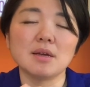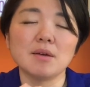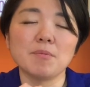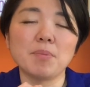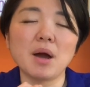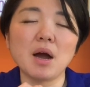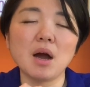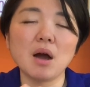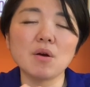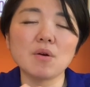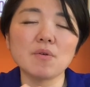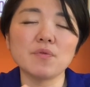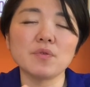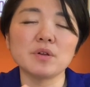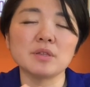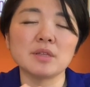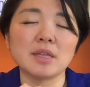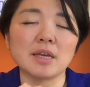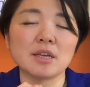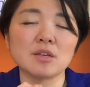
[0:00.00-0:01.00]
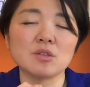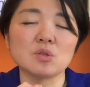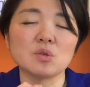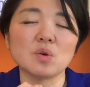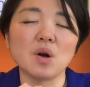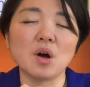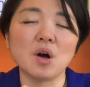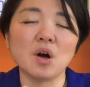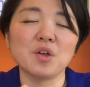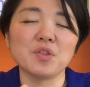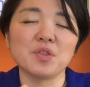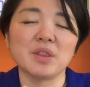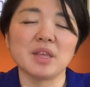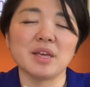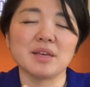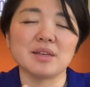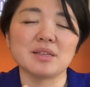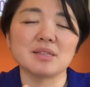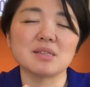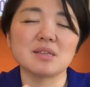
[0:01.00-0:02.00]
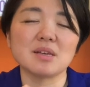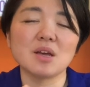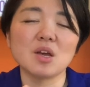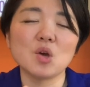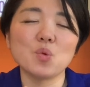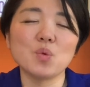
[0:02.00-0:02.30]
powerful and that can do all things.